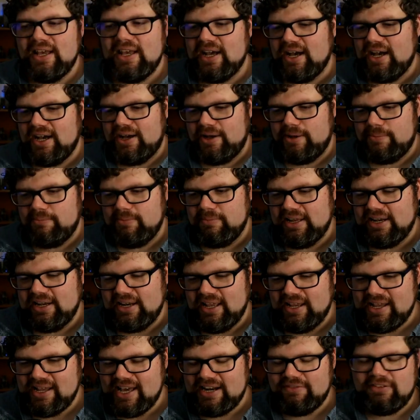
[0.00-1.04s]
um, and,
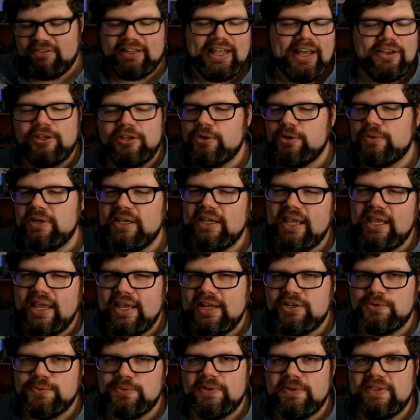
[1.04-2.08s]
and kind of allow you to
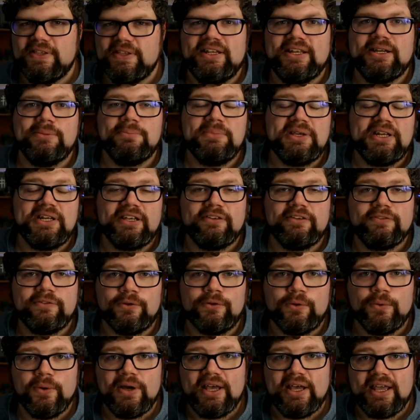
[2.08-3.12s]
engage with it in a
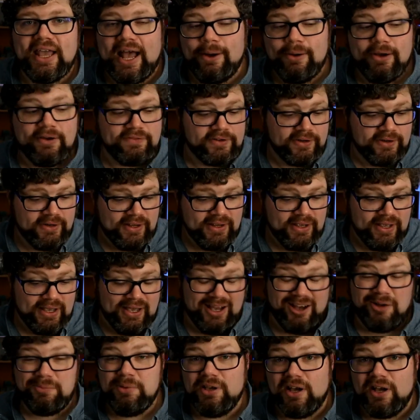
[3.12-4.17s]
meaningful way. However,
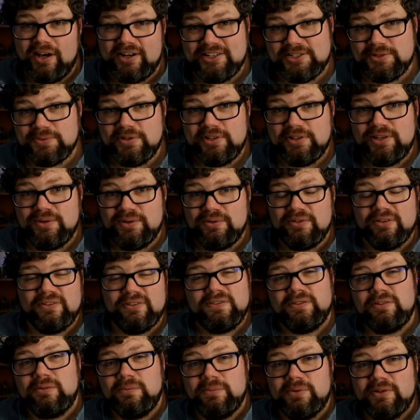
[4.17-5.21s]
I'll be honest with you, the
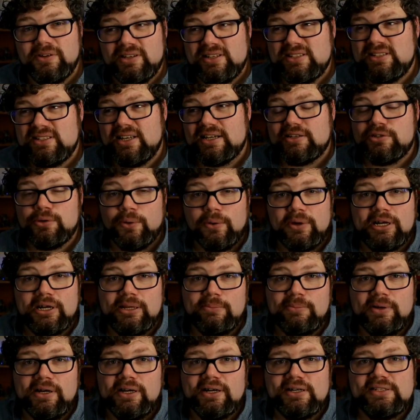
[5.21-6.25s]
full book is like twenty
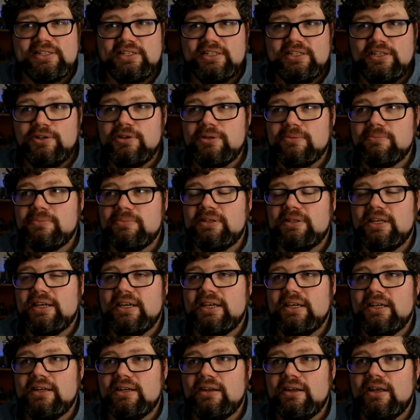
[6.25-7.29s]
bucks and you can
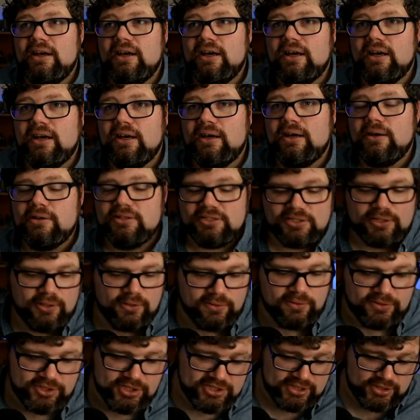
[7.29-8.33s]
play it. Uh,
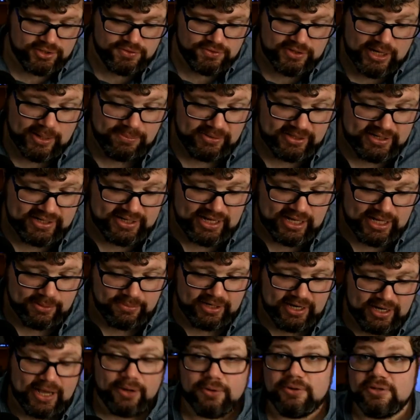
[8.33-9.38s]
so just extrapolating how
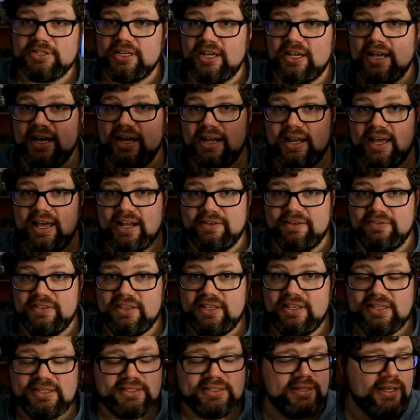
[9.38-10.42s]
many hours I got out of
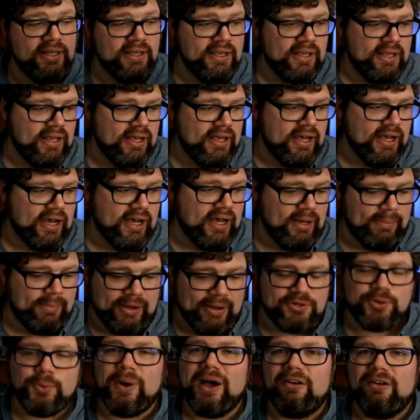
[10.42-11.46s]
this, uh,
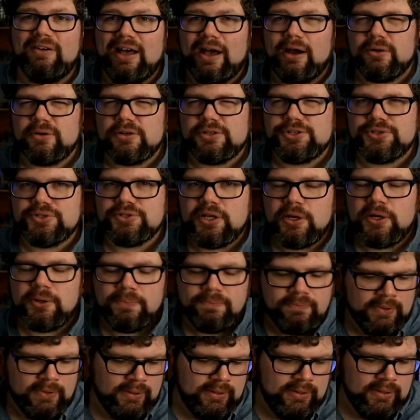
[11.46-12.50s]
about twelve hours or so.
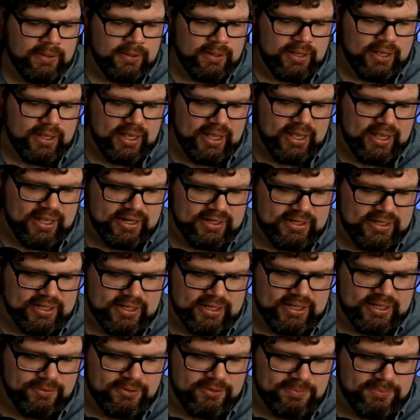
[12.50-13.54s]
And uh,
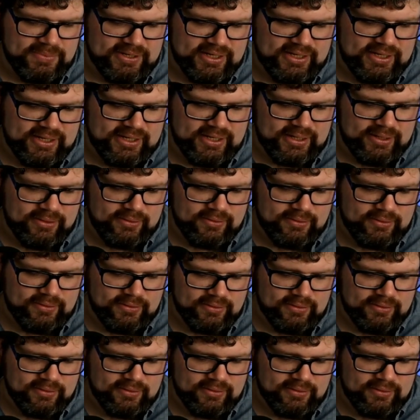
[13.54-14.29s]
it would be,